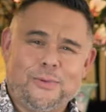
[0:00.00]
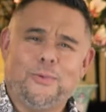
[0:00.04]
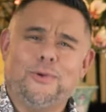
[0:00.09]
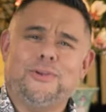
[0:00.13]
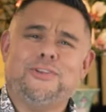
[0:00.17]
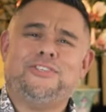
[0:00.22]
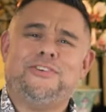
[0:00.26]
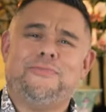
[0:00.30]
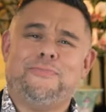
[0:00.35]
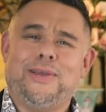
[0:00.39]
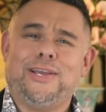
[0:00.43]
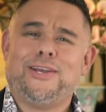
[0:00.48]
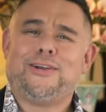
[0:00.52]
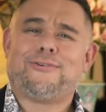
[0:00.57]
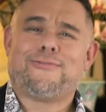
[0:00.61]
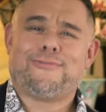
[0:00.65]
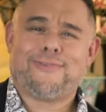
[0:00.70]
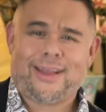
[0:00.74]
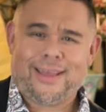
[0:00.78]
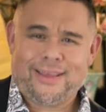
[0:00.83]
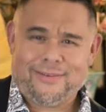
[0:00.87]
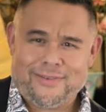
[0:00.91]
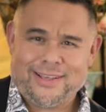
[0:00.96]
you've been
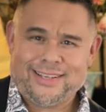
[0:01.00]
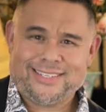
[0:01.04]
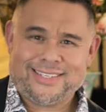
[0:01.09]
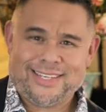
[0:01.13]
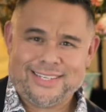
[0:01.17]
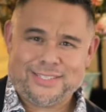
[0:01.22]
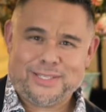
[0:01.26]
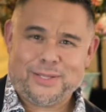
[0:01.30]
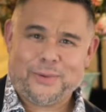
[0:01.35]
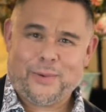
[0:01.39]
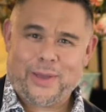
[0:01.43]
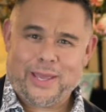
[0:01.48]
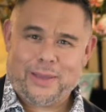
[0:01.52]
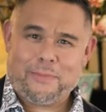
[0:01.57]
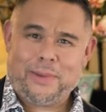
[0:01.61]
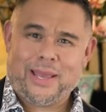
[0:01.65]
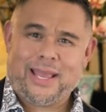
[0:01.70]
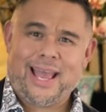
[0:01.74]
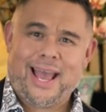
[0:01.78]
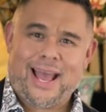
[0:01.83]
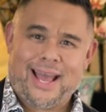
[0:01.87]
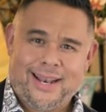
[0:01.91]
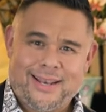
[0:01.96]
craving since the week
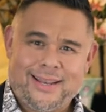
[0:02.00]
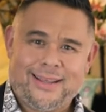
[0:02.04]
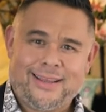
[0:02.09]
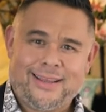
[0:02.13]
began.